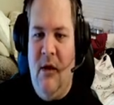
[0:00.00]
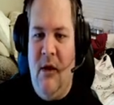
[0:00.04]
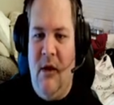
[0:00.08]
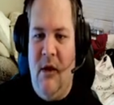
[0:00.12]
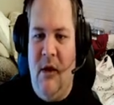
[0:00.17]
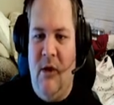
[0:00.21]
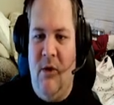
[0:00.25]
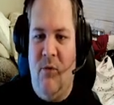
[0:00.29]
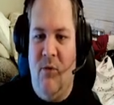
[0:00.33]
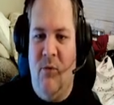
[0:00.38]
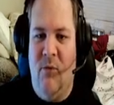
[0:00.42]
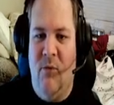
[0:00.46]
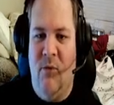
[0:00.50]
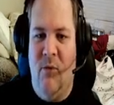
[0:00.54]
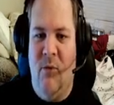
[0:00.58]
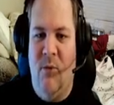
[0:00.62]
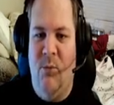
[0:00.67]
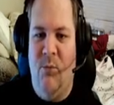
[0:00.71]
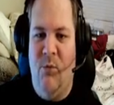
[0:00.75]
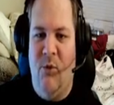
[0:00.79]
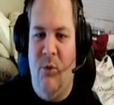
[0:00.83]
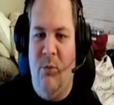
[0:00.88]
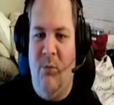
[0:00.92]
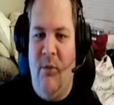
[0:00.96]
in a group,
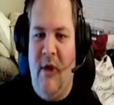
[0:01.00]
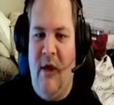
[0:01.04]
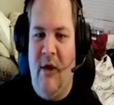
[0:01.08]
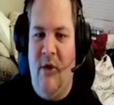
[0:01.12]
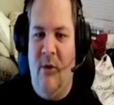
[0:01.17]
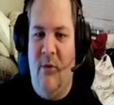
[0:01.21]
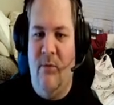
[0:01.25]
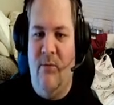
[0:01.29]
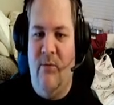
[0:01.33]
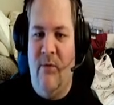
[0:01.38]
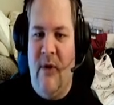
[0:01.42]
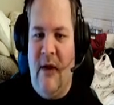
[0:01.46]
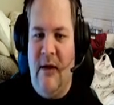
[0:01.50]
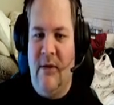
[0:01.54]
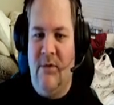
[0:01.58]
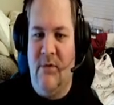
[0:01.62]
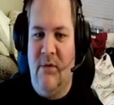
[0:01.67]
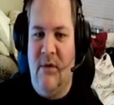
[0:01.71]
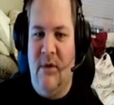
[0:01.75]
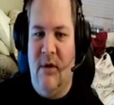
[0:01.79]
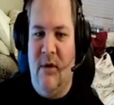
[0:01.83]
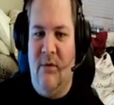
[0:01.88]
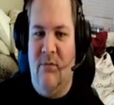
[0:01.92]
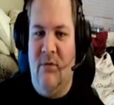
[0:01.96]
you may go fast
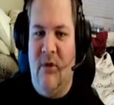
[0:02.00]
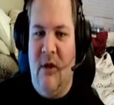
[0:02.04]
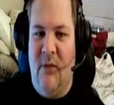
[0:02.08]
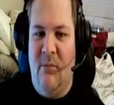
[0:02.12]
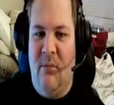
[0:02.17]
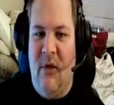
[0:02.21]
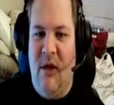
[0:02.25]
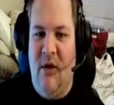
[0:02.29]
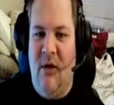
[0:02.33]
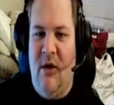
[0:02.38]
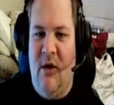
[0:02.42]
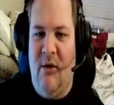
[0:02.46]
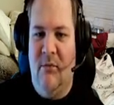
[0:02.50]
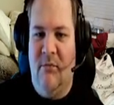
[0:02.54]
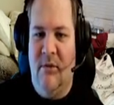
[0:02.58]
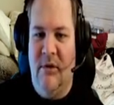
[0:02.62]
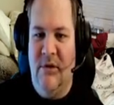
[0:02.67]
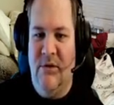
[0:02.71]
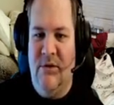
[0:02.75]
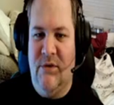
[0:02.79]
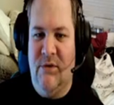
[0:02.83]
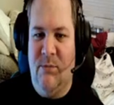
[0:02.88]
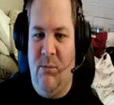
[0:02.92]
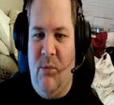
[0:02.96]
enough they may not
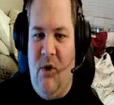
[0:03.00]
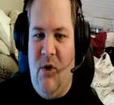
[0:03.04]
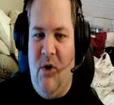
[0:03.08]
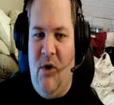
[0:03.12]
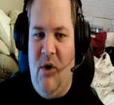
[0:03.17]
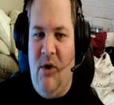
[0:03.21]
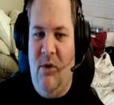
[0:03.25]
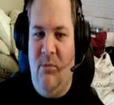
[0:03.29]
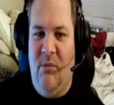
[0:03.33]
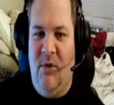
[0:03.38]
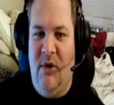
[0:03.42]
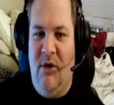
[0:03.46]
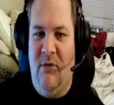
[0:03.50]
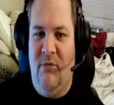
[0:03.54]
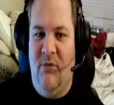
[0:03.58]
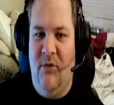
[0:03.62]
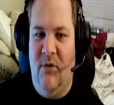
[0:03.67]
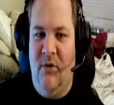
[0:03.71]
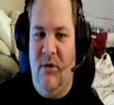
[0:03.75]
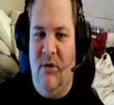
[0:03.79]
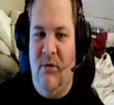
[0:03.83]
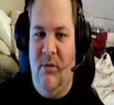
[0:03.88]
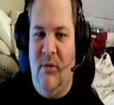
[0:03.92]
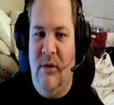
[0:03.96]
respawn, but if
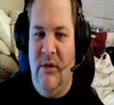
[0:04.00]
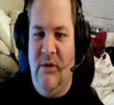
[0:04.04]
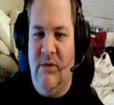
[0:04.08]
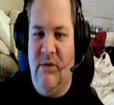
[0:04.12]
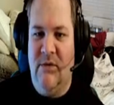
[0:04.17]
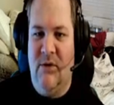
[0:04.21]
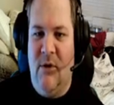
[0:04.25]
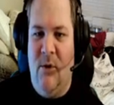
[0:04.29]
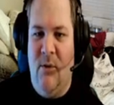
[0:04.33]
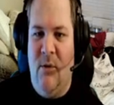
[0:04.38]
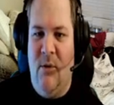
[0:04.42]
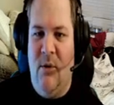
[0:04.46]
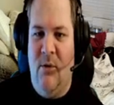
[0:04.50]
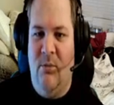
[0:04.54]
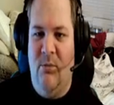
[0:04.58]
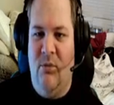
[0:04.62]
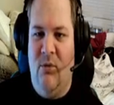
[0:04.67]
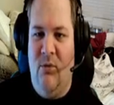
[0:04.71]
you're doing solo,